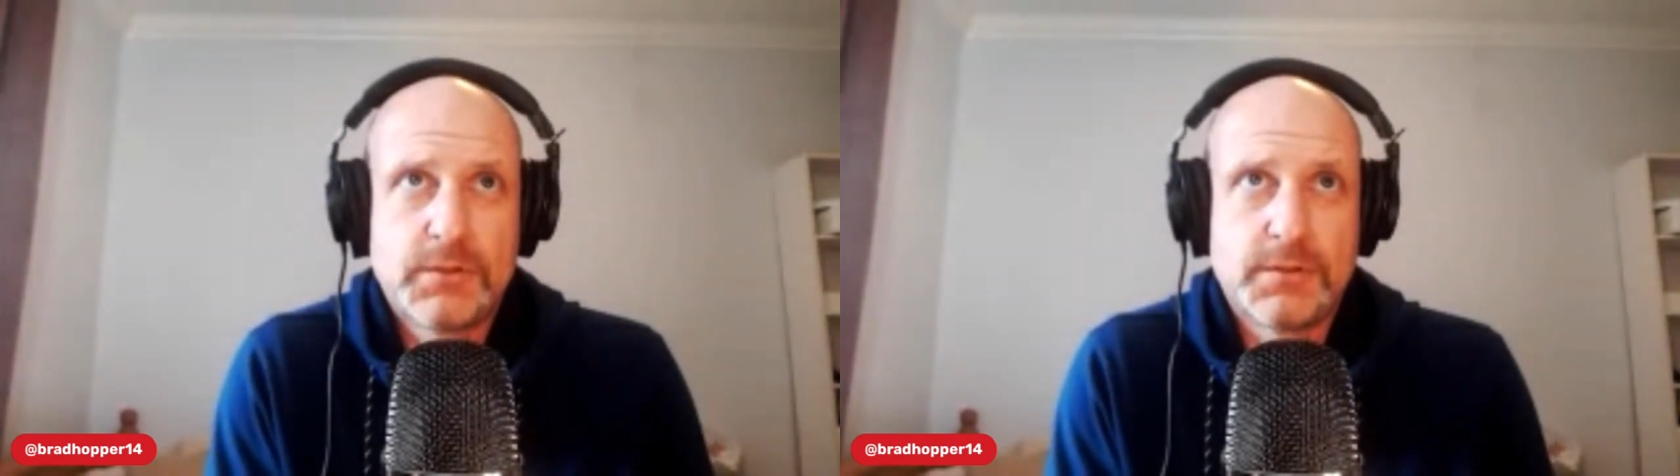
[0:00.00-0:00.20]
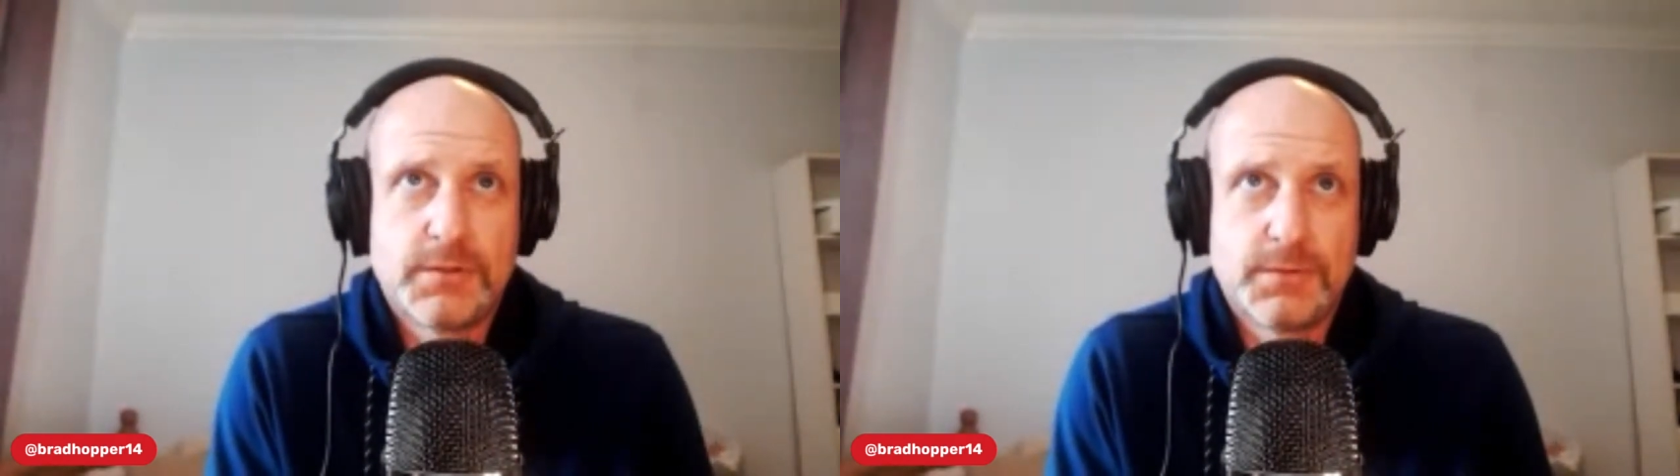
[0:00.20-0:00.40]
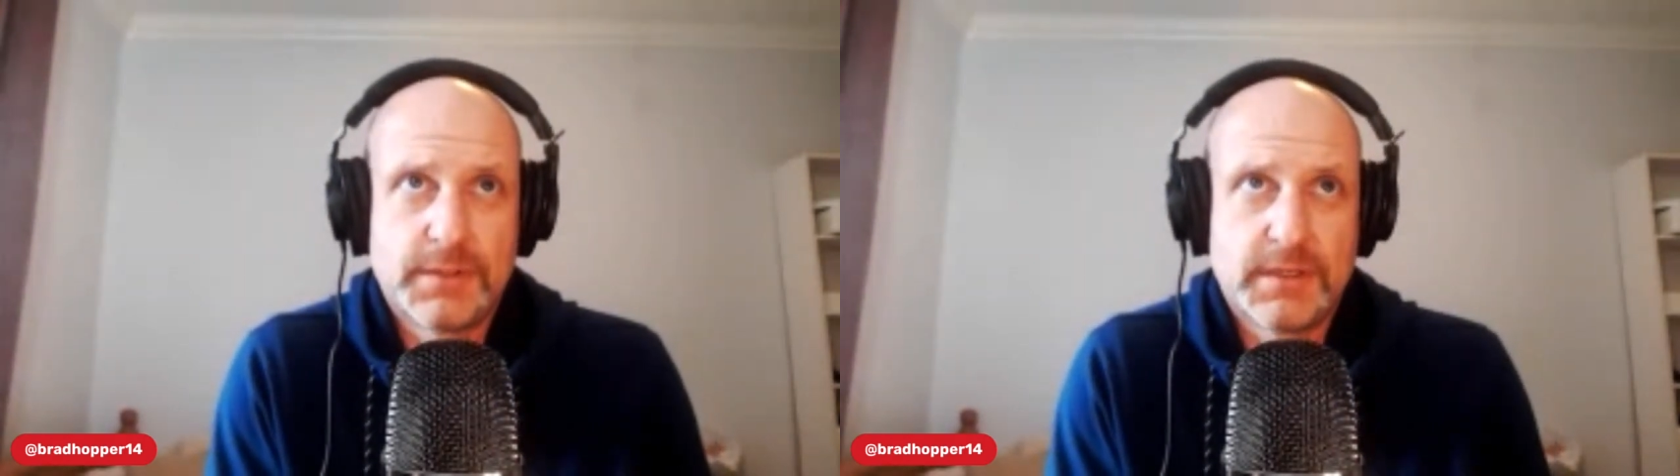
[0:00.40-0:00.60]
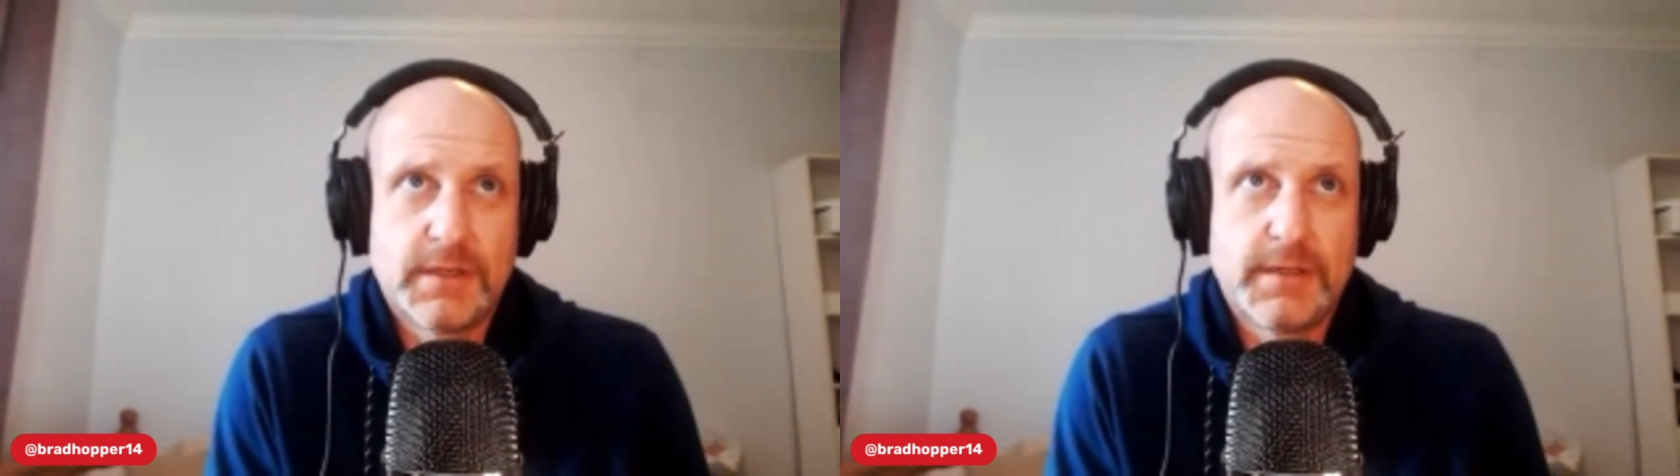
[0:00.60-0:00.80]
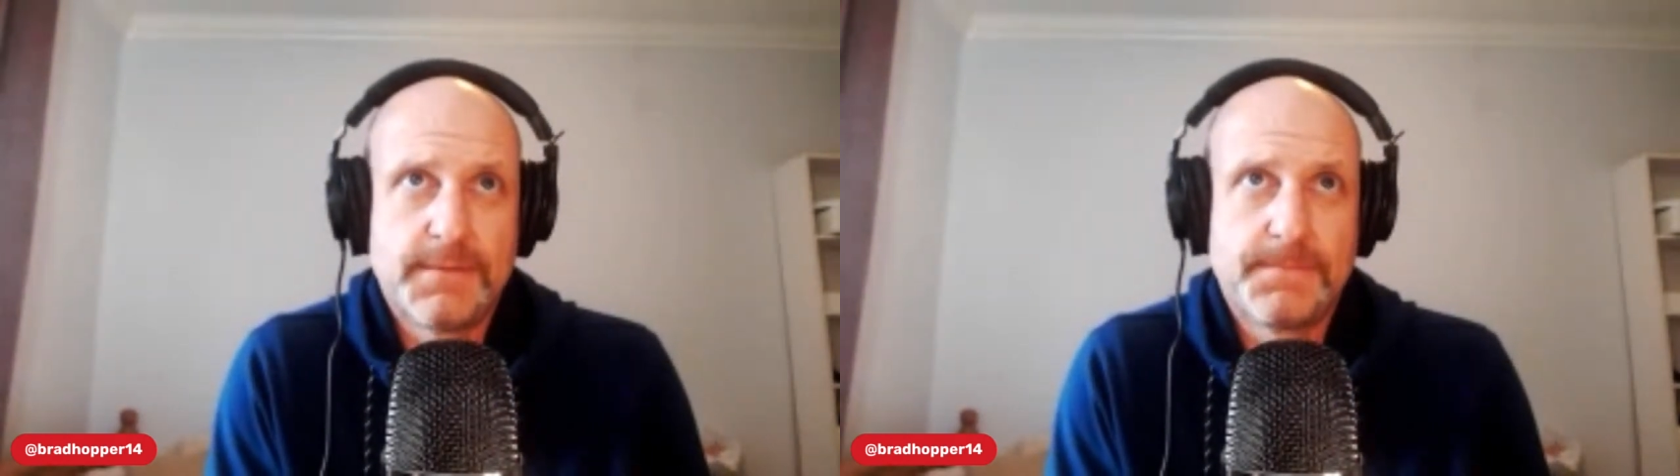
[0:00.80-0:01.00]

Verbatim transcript: to suicide.